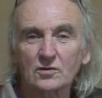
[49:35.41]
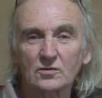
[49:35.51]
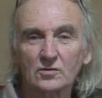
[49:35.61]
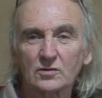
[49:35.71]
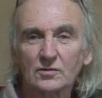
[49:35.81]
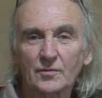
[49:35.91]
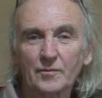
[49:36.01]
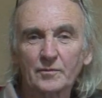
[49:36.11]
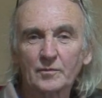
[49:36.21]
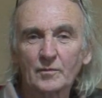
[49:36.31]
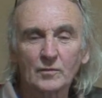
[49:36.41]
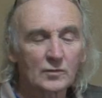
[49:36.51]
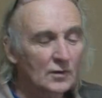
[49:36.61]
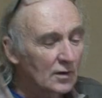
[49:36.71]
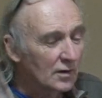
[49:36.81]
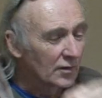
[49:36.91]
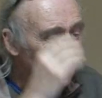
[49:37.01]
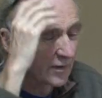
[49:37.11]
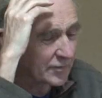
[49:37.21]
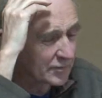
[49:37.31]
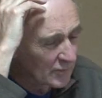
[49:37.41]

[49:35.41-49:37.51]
good. Yeah.